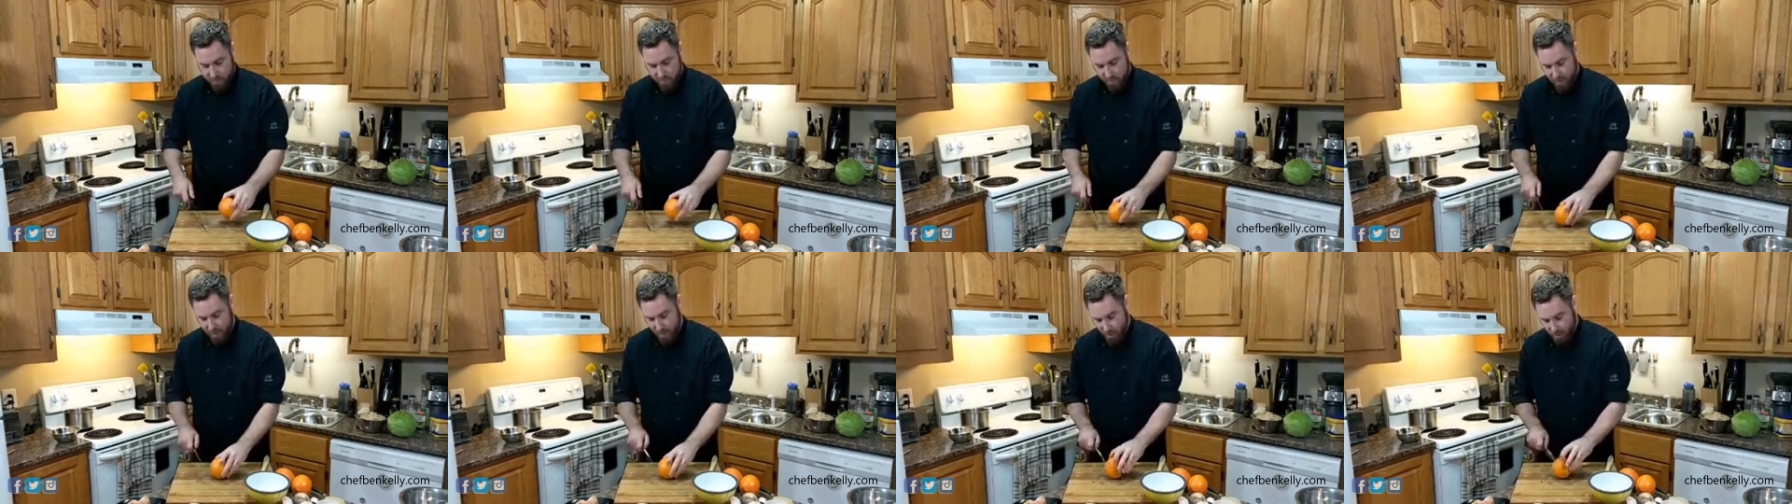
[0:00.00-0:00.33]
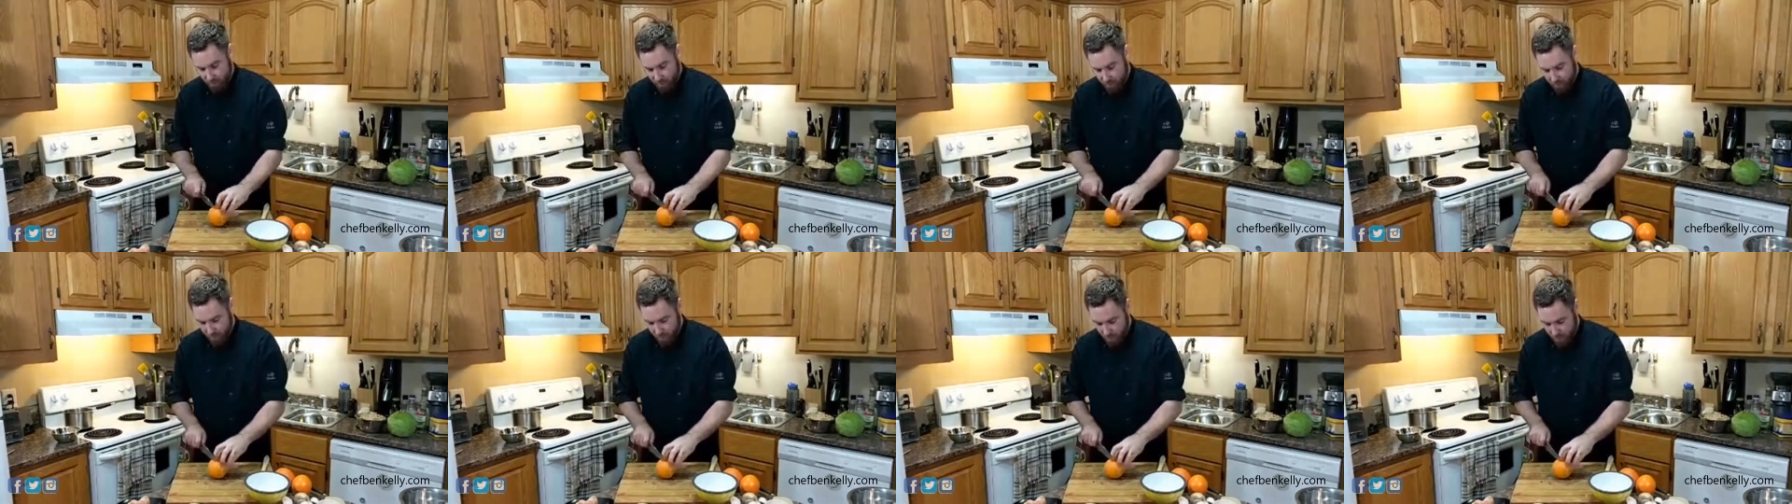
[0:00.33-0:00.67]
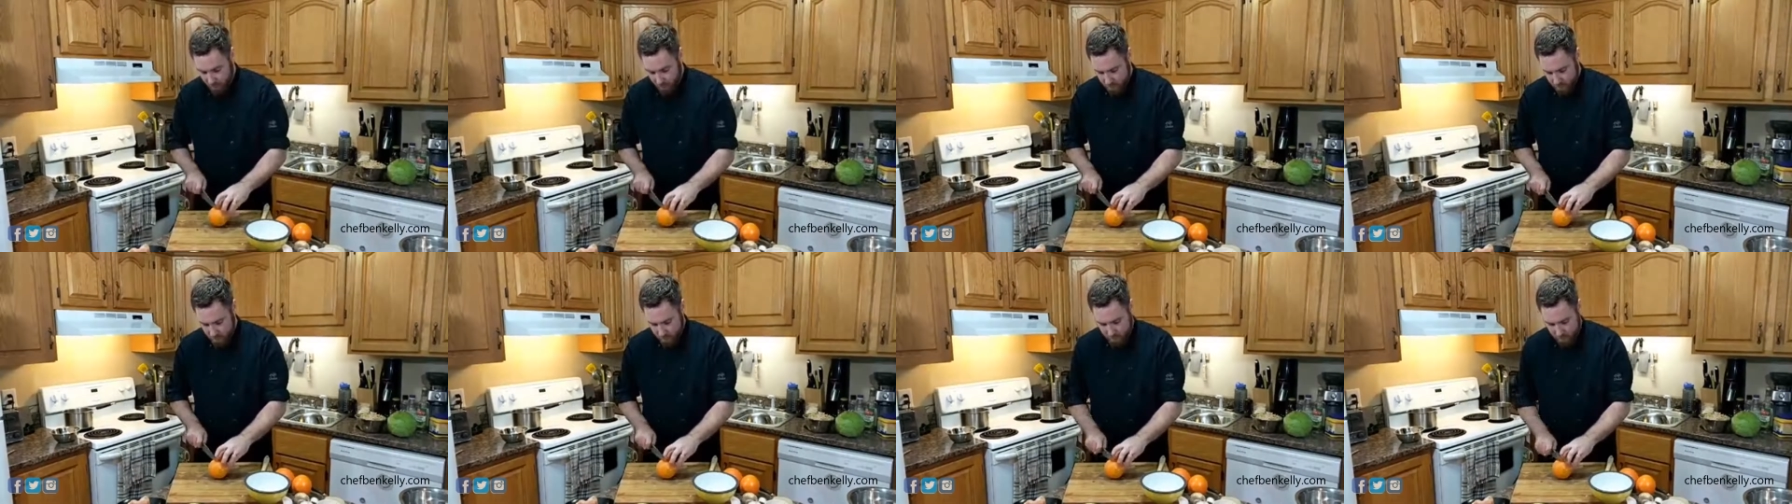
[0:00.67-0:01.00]
to south.
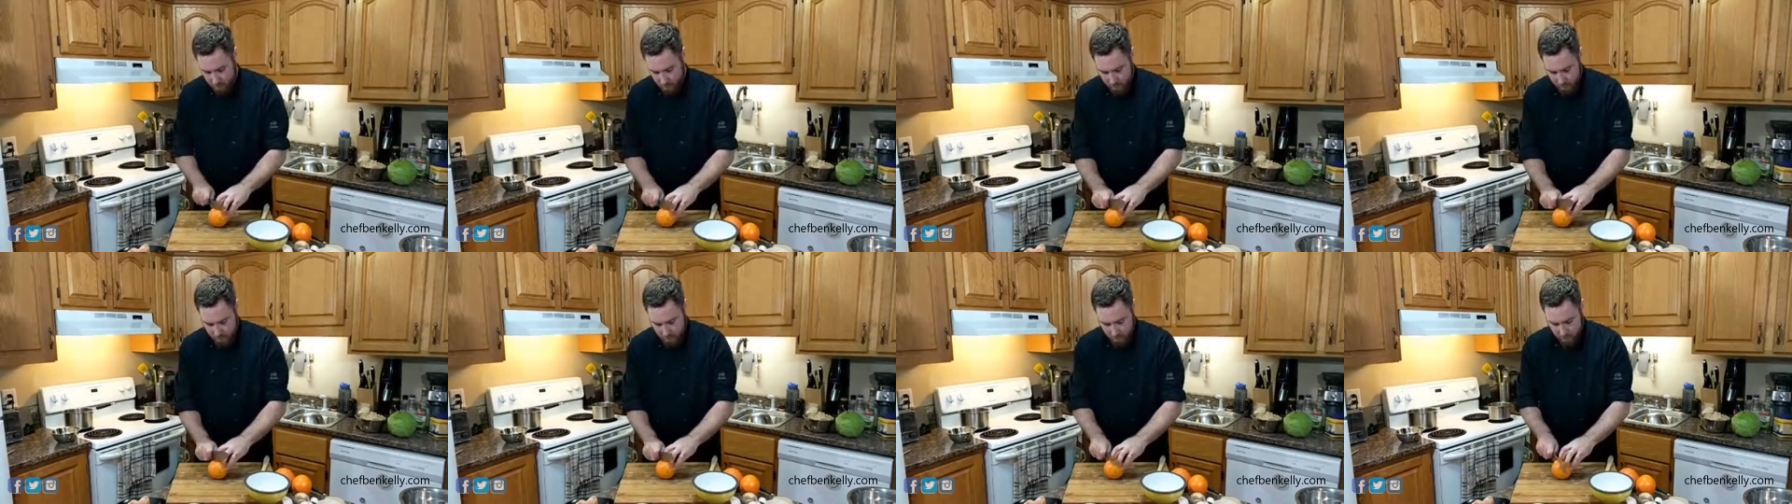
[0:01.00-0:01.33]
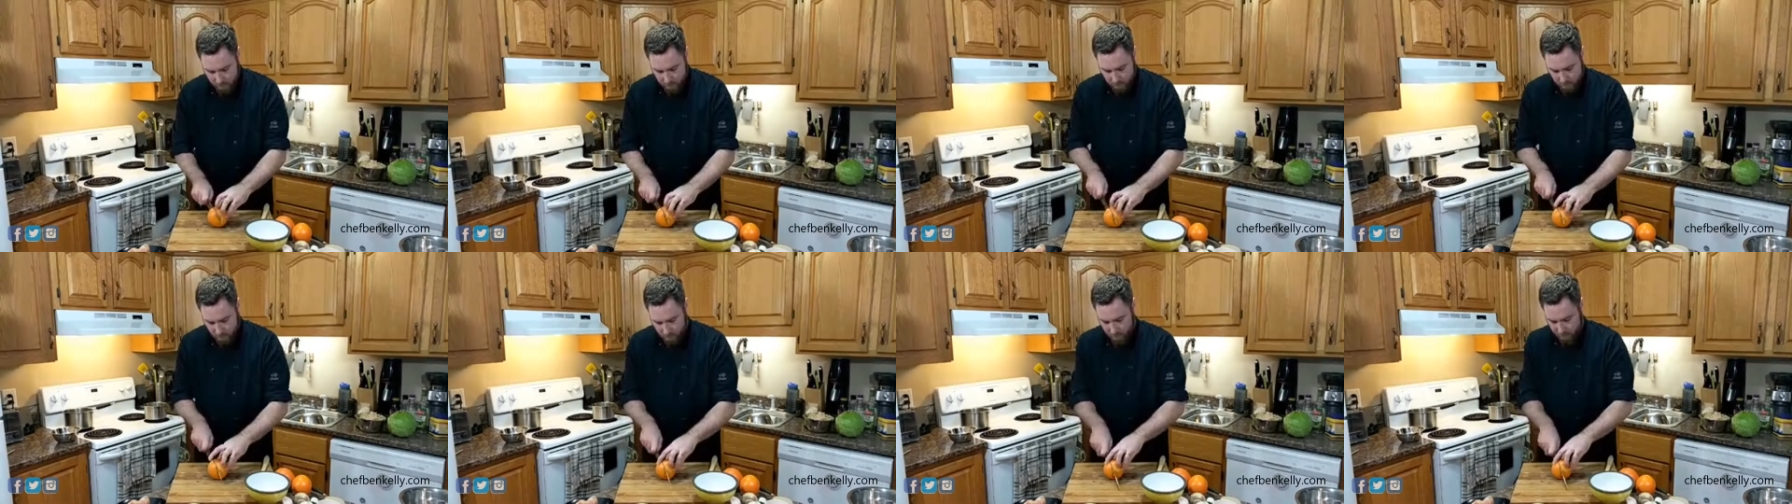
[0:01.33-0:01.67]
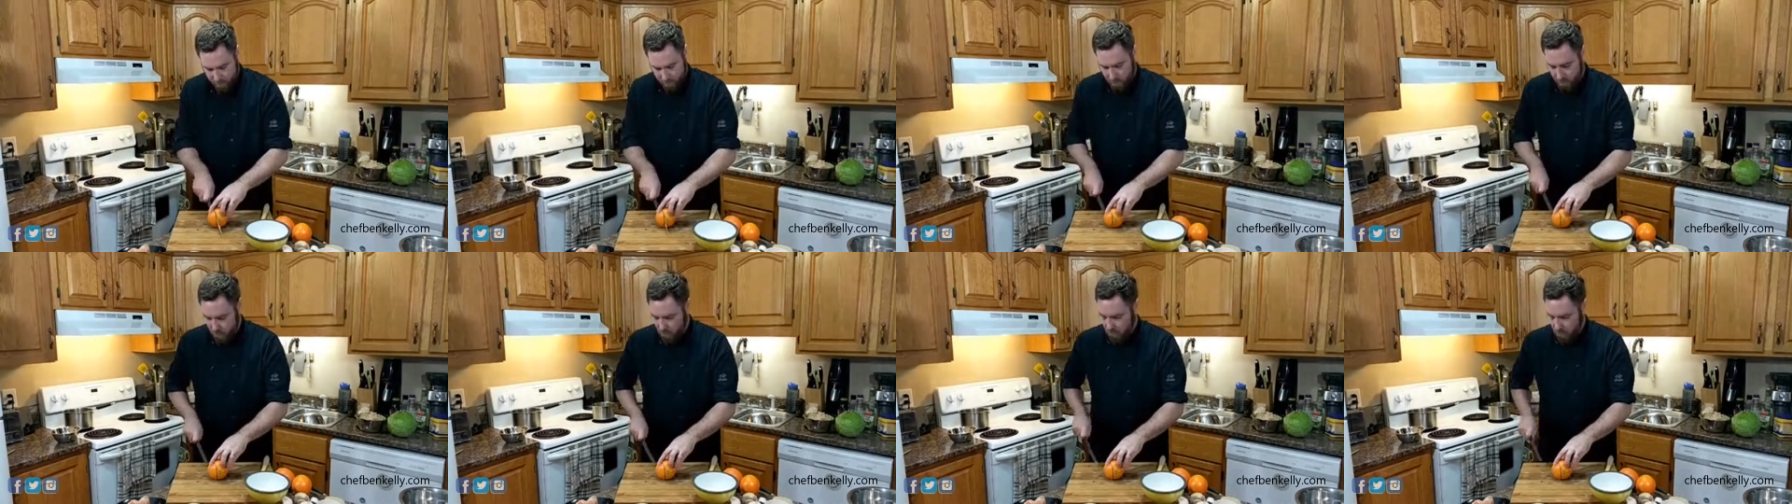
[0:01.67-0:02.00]
Right?